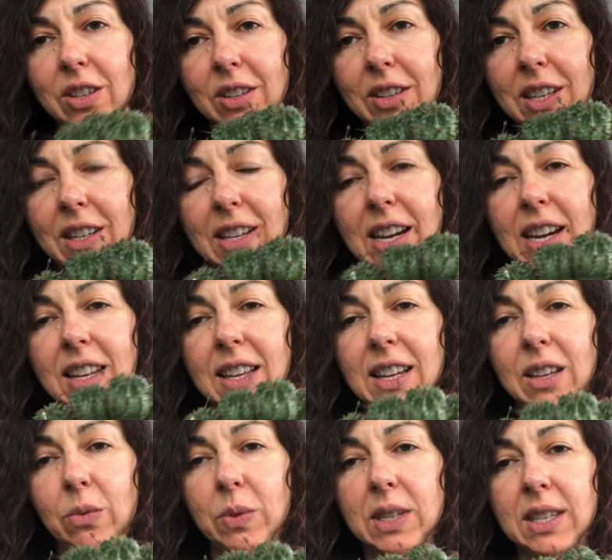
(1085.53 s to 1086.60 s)
Look at that.
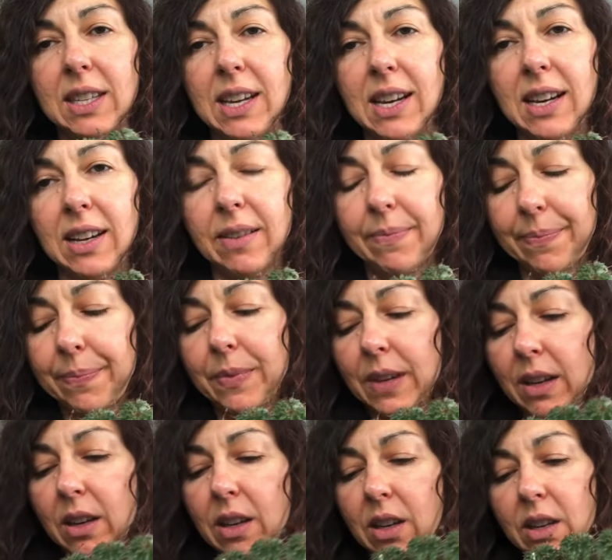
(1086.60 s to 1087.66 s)
That was the um,
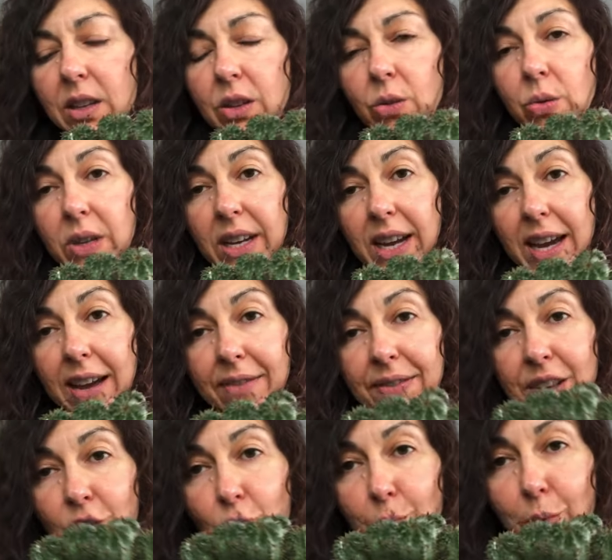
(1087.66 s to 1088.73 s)
two and a half
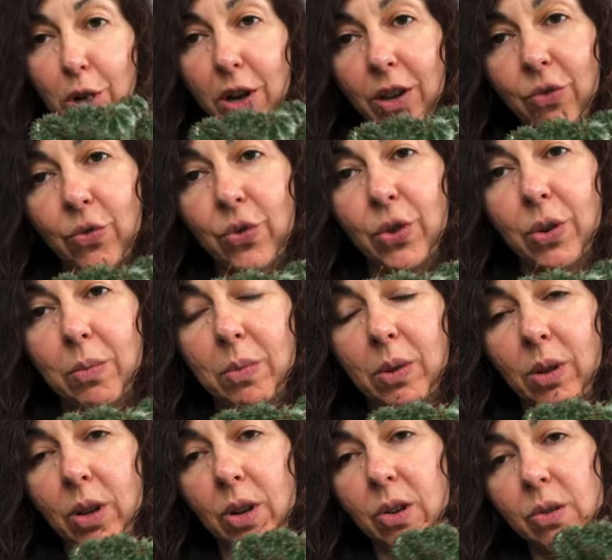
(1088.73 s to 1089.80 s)
inch pot from
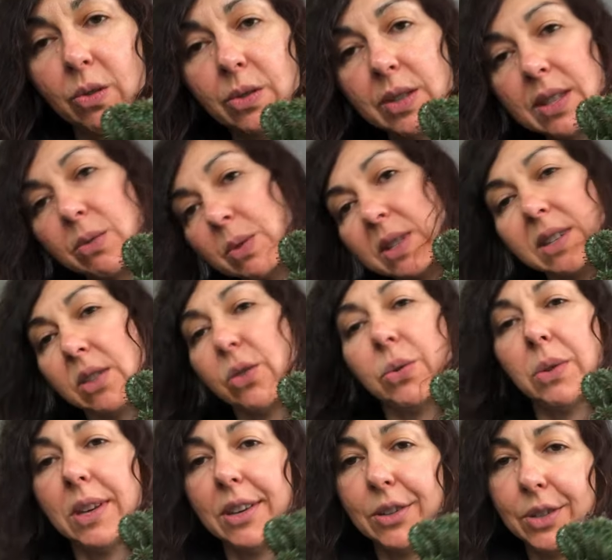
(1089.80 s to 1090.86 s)
Lowe's. Was it two
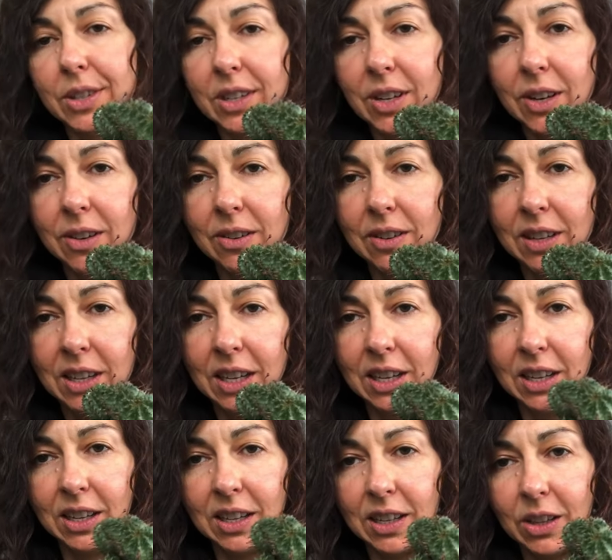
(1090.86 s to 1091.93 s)
years ago?
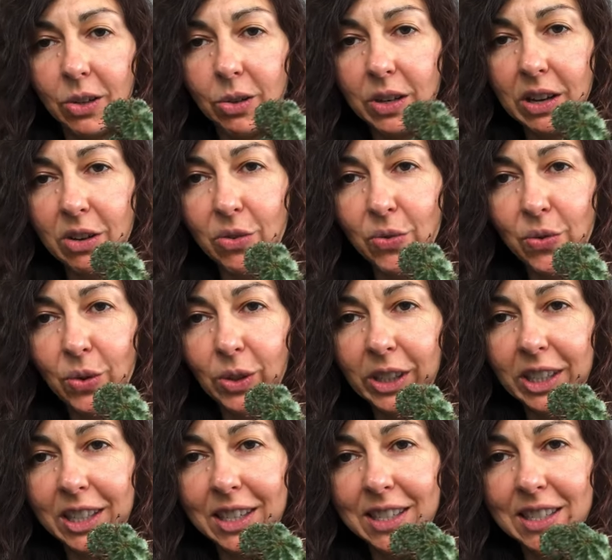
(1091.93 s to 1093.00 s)
Look how full
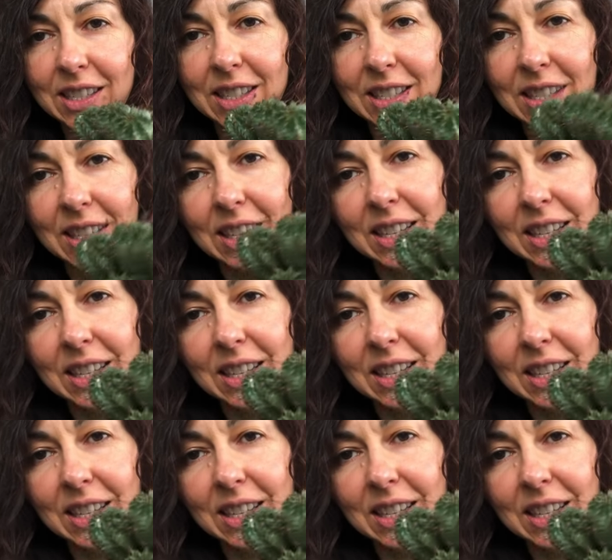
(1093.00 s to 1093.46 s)
it is.